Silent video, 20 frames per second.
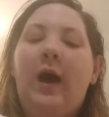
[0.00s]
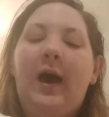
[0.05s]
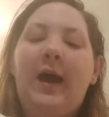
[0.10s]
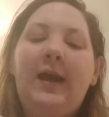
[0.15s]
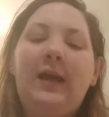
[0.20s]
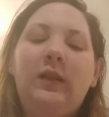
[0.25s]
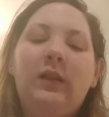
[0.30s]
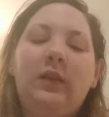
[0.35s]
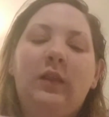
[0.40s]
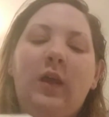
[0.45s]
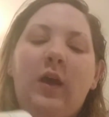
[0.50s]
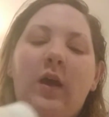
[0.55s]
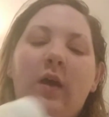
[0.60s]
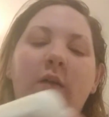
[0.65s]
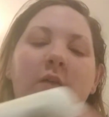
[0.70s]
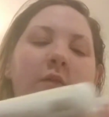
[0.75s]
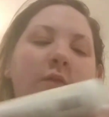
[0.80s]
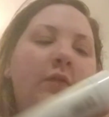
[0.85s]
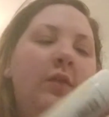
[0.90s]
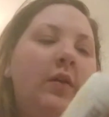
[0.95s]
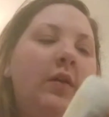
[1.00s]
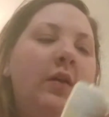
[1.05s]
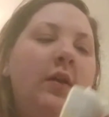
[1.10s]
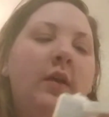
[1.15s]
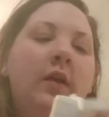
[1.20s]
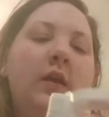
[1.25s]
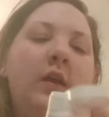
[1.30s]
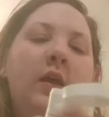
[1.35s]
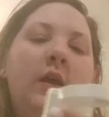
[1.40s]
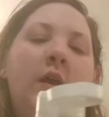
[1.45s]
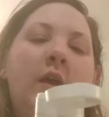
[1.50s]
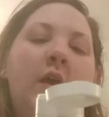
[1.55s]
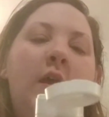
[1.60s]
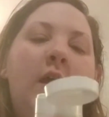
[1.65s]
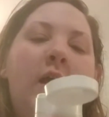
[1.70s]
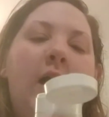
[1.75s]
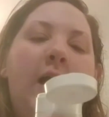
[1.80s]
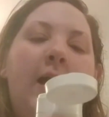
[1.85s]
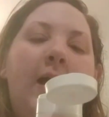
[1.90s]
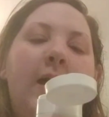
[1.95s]
I love
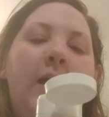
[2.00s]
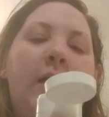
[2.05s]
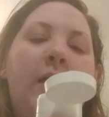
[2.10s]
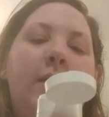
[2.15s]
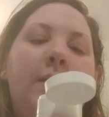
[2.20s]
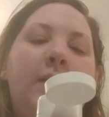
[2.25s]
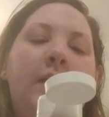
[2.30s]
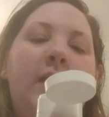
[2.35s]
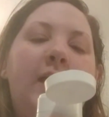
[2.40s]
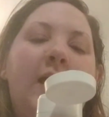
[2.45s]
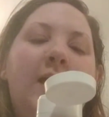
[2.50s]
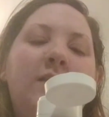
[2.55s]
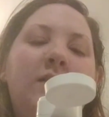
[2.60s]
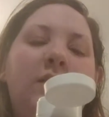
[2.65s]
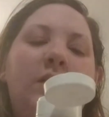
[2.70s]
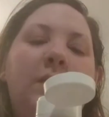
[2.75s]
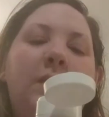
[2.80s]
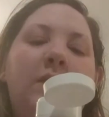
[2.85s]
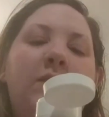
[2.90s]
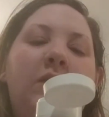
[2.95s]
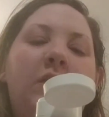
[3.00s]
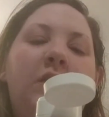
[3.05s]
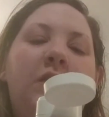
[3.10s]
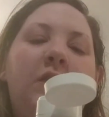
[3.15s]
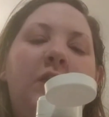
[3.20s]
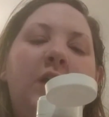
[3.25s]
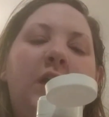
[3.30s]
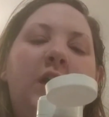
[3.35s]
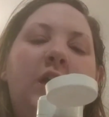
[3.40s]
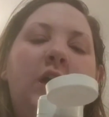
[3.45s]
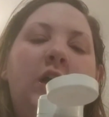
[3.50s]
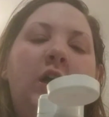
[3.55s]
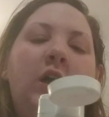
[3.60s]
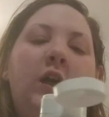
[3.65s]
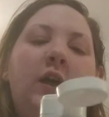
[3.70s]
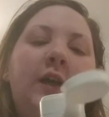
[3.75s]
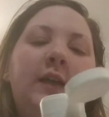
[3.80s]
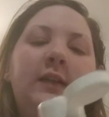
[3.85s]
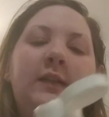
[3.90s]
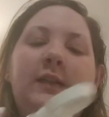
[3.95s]
it has a little bit of a
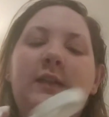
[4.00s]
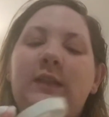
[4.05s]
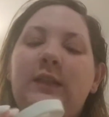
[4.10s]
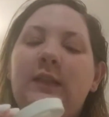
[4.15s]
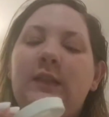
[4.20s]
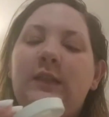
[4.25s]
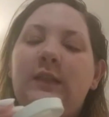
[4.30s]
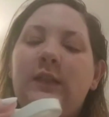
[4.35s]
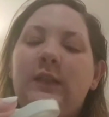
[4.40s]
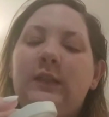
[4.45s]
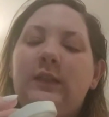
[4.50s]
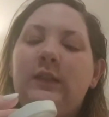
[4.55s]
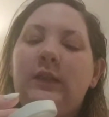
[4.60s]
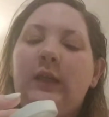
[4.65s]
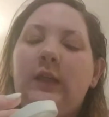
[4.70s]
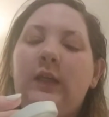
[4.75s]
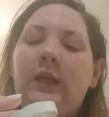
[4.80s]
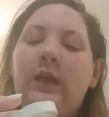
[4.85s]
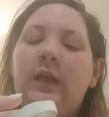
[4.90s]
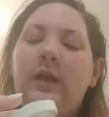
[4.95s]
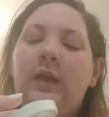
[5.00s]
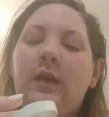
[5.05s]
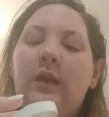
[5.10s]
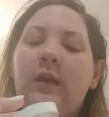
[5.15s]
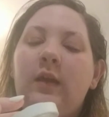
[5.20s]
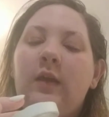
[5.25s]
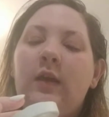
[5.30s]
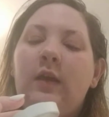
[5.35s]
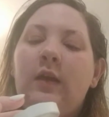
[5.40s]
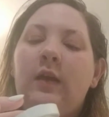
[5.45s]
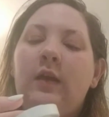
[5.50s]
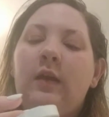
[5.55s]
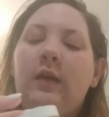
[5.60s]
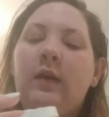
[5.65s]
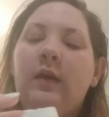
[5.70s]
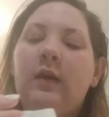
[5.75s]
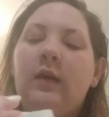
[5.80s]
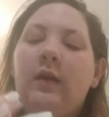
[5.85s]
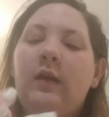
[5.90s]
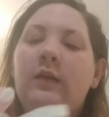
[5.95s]
thicker consistency,
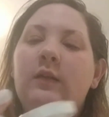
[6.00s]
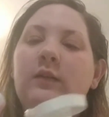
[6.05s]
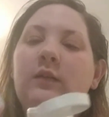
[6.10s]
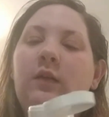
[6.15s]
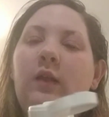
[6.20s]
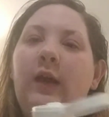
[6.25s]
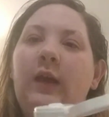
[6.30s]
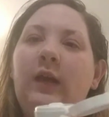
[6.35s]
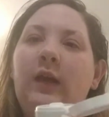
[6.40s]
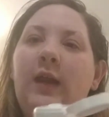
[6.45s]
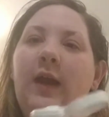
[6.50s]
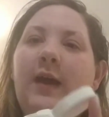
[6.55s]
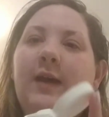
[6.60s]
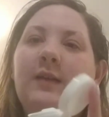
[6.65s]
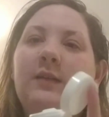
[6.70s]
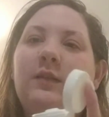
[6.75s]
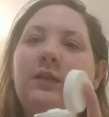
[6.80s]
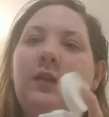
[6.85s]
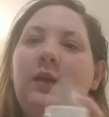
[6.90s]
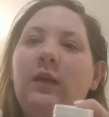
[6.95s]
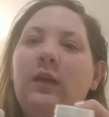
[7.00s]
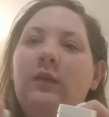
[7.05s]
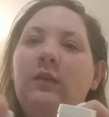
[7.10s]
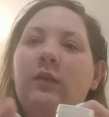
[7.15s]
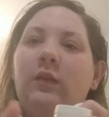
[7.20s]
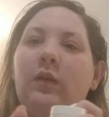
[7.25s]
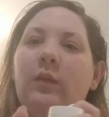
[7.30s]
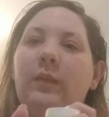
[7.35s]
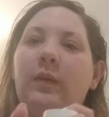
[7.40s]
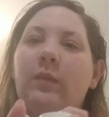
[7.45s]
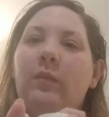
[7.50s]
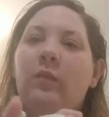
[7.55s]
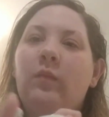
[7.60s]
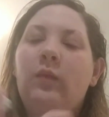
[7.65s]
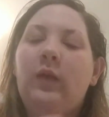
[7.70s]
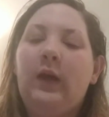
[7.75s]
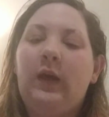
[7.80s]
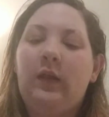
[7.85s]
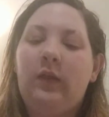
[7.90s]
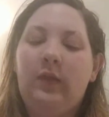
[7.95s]
so like it's a little bit
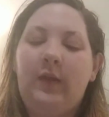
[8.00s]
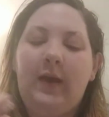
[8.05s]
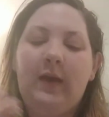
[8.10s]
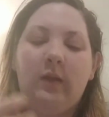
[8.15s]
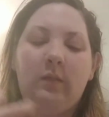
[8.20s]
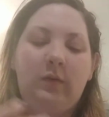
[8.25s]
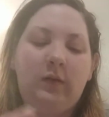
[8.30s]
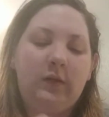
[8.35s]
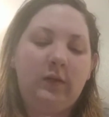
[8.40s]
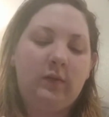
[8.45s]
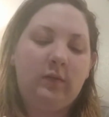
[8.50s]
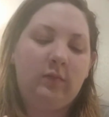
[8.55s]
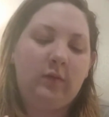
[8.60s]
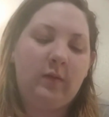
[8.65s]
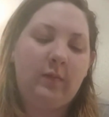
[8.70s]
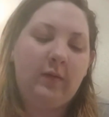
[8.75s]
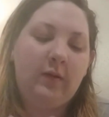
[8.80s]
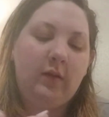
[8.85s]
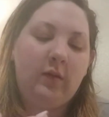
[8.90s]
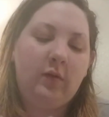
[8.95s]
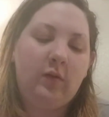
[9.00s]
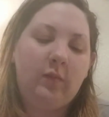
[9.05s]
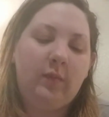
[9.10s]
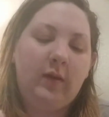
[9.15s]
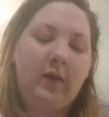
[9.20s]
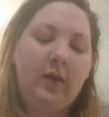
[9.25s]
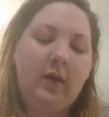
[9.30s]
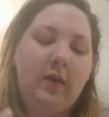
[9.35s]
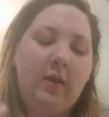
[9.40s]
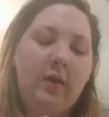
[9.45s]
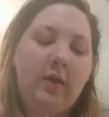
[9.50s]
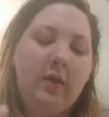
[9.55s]
like that. Let me just rub it a little bit.